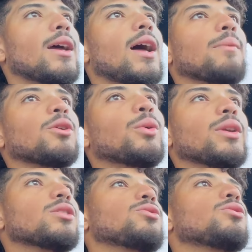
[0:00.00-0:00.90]
I'm
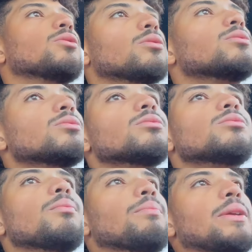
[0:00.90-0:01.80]
going
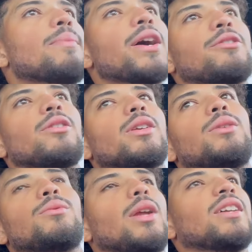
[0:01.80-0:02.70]
to be better,
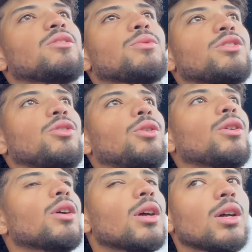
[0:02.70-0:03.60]
and as a result,
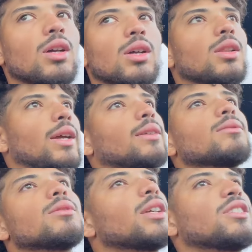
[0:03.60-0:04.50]
like,
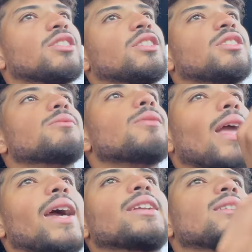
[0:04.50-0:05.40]
it's just
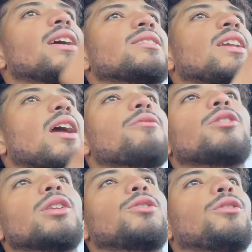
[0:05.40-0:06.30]
analyzing
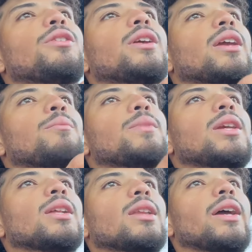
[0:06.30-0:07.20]
every little thing and
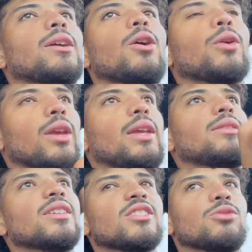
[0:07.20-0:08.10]
being like, okay,
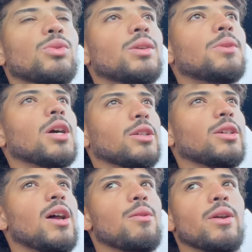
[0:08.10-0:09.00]
this is what I'm not
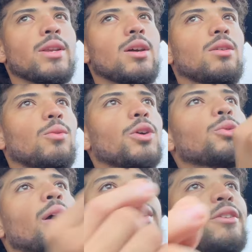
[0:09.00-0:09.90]
good at right now. What
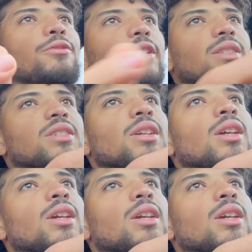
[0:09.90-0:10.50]
do I need to fix?